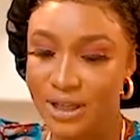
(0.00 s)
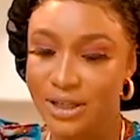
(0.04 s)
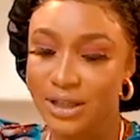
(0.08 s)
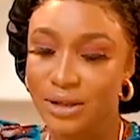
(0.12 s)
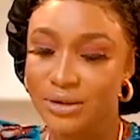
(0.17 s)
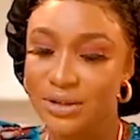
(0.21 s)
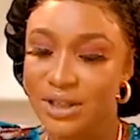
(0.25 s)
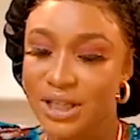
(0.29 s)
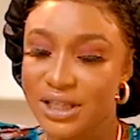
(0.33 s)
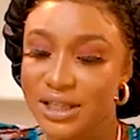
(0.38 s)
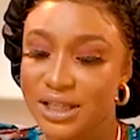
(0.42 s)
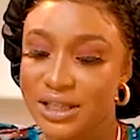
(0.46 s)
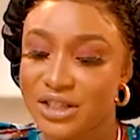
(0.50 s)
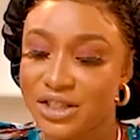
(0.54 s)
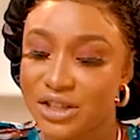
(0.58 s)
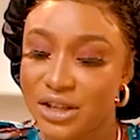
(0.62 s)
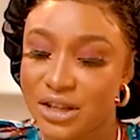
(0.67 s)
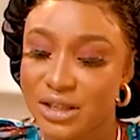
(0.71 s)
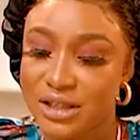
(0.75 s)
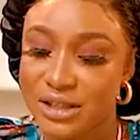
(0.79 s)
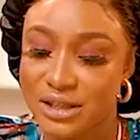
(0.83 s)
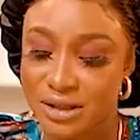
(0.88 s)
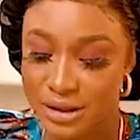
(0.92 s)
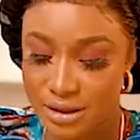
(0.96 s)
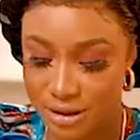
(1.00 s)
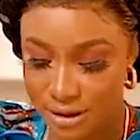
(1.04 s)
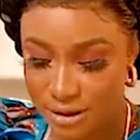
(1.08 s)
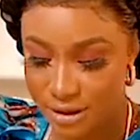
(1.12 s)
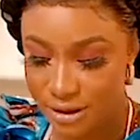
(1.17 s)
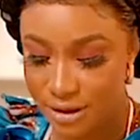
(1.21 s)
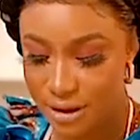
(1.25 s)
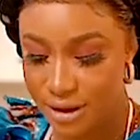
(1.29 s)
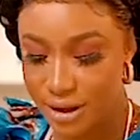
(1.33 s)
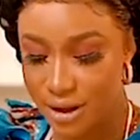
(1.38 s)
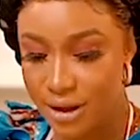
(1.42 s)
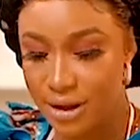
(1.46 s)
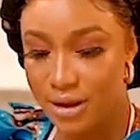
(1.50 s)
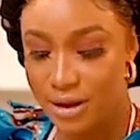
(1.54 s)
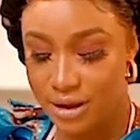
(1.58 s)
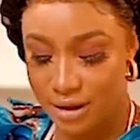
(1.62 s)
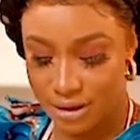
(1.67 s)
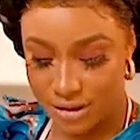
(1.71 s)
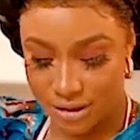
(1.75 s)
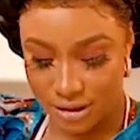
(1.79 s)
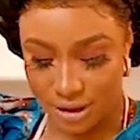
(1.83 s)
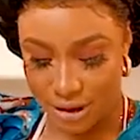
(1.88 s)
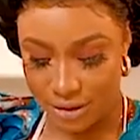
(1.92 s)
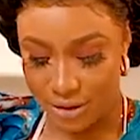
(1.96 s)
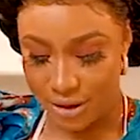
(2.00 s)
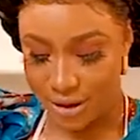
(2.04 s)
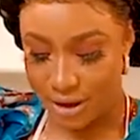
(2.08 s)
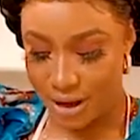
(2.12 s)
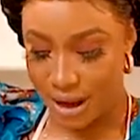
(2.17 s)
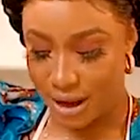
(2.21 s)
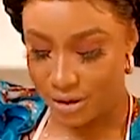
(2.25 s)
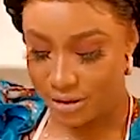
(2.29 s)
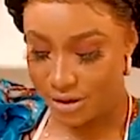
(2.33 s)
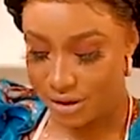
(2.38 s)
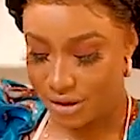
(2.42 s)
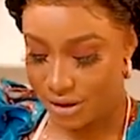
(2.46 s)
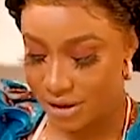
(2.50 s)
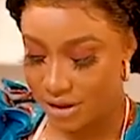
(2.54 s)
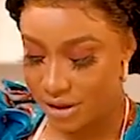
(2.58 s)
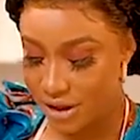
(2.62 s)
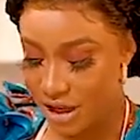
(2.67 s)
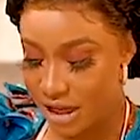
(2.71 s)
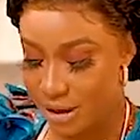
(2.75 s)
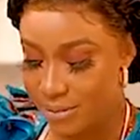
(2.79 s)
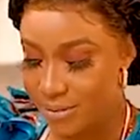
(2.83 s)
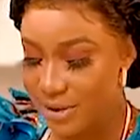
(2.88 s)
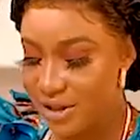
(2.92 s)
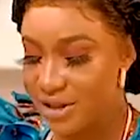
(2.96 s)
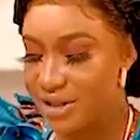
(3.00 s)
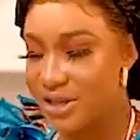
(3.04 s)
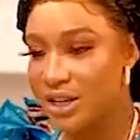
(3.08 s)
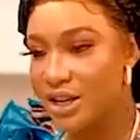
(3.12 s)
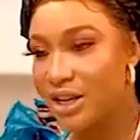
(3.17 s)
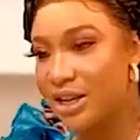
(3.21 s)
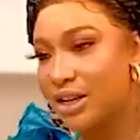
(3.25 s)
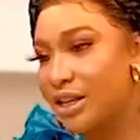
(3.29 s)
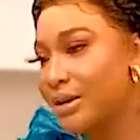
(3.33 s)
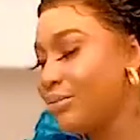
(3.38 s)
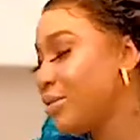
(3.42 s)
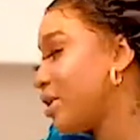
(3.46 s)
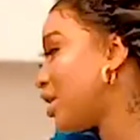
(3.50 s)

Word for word: So this is just, sorry, I'll just keep this here. Let